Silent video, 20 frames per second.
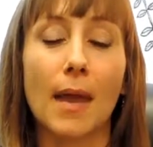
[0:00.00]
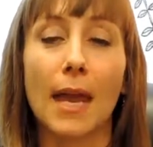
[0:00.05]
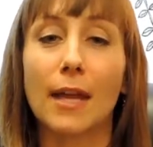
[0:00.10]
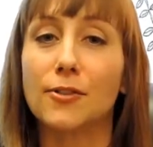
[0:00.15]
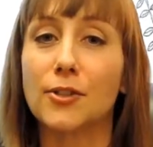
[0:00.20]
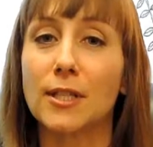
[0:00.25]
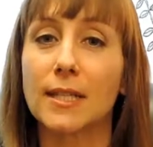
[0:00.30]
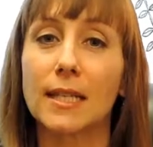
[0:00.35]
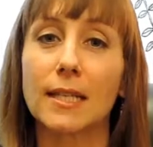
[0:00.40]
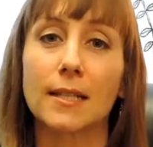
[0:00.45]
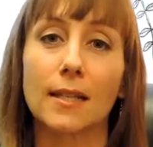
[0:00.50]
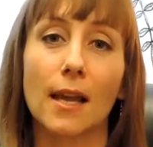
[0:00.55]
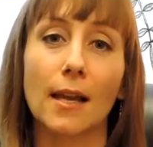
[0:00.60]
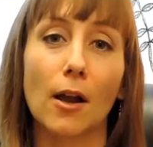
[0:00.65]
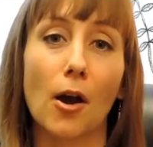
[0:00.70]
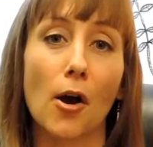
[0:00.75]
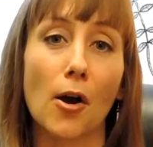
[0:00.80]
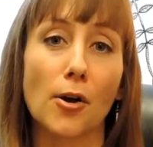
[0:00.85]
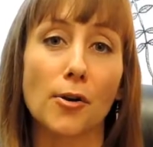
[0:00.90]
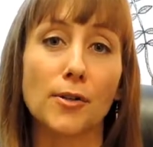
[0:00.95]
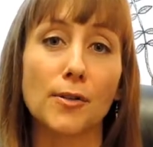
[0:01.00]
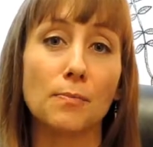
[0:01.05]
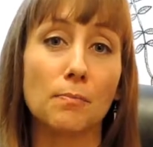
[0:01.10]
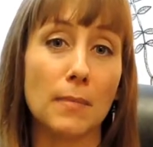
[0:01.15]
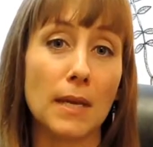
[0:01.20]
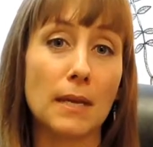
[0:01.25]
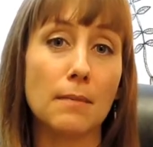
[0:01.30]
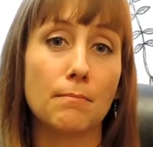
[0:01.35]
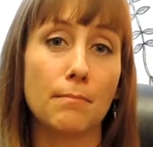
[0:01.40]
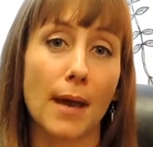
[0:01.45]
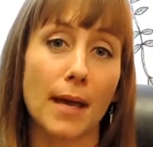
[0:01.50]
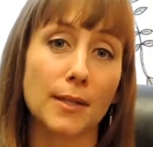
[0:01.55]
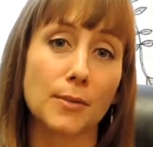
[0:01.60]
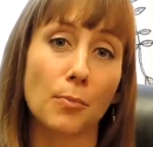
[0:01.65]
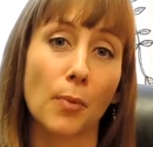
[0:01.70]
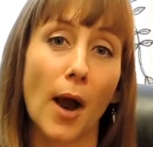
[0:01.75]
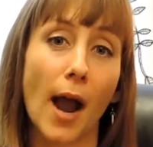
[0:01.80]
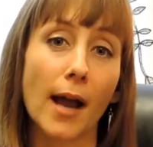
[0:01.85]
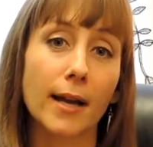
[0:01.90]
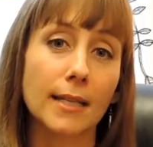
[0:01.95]
agencies like ours meet
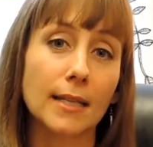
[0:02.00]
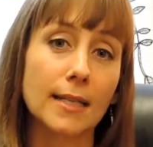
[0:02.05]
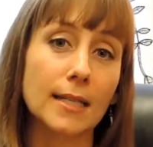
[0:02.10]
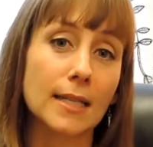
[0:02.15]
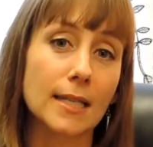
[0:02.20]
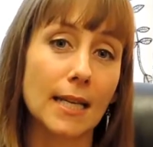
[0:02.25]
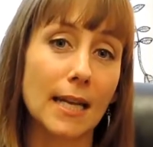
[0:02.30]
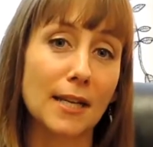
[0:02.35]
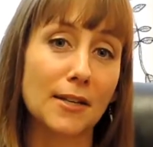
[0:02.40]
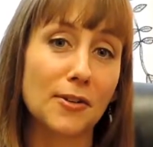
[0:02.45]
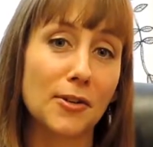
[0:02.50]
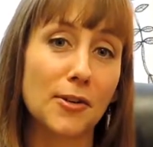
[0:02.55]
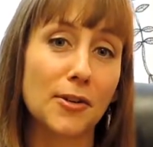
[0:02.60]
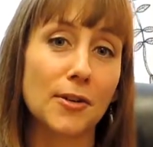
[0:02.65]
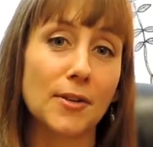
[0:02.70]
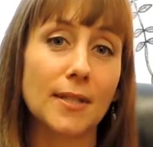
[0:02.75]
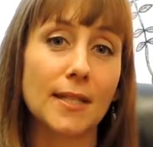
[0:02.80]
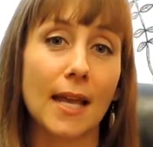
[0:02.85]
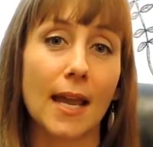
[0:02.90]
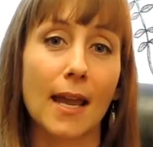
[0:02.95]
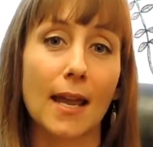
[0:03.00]
best practice standards